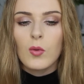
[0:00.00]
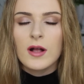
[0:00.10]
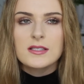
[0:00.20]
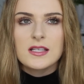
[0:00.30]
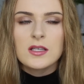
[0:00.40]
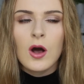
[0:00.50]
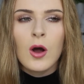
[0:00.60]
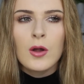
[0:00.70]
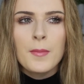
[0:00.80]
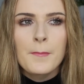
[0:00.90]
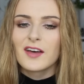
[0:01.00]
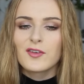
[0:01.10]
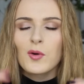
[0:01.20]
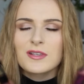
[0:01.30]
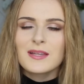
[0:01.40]
once it's on.
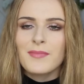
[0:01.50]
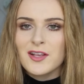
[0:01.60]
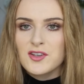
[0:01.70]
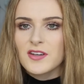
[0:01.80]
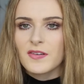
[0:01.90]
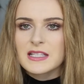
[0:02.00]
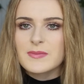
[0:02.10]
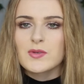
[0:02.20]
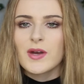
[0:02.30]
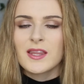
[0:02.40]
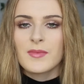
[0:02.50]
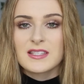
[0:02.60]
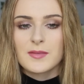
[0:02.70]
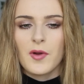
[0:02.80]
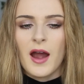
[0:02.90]
Of course the major difference between them
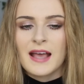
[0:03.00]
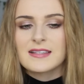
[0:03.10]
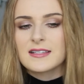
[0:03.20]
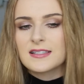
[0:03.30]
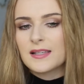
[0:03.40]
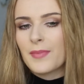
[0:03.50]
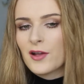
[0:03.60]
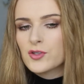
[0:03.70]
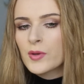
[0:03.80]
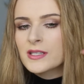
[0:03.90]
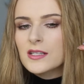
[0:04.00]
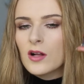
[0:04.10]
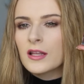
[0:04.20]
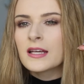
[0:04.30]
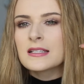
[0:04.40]
is the price. This is about
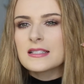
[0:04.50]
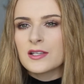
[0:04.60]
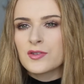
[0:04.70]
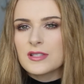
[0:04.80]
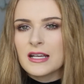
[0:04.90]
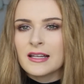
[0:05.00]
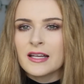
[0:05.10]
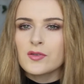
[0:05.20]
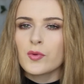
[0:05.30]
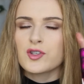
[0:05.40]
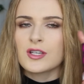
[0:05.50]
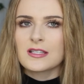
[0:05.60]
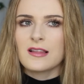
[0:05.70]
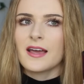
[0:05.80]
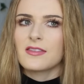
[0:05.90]
$20 in New Zealand which
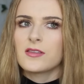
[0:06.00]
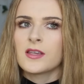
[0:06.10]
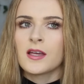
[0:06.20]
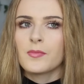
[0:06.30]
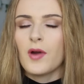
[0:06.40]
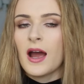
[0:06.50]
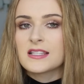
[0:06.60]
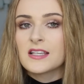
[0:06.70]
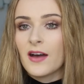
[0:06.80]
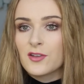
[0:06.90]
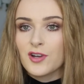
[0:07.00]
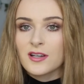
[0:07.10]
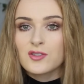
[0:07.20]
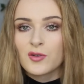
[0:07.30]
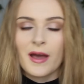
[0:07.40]
is like the price of our
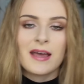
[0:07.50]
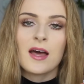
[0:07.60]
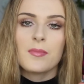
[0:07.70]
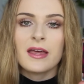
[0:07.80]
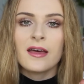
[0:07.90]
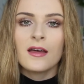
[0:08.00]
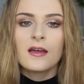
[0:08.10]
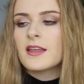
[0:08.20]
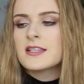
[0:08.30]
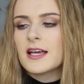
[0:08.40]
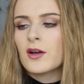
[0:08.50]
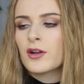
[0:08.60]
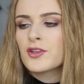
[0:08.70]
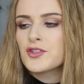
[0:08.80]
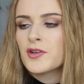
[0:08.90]
drugstore makeup here. This I
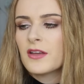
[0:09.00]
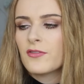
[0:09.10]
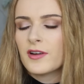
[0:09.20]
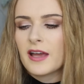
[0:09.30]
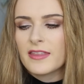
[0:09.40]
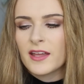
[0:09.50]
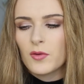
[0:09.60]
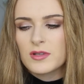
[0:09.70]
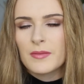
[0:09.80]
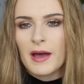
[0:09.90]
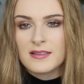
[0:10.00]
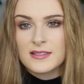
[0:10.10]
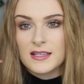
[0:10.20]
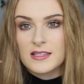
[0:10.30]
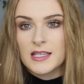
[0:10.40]
got in duty free I think it was about
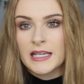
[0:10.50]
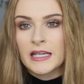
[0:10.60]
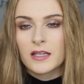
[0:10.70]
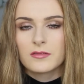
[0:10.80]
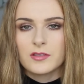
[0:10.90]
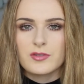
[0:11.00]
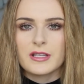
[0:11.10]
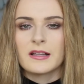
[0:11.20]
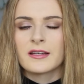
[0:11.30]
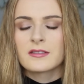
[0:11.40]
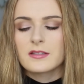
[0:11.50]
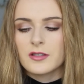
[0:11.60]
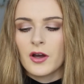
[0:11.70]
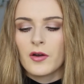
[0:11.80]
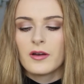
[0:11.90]
60 New Zealand
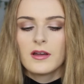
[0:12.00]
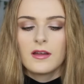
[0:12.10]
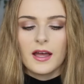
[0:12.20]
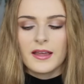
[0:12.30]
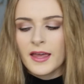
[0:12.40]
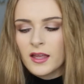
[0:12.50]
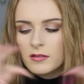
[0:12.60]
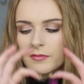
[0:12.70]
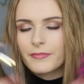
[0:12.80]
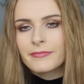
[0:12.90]
so again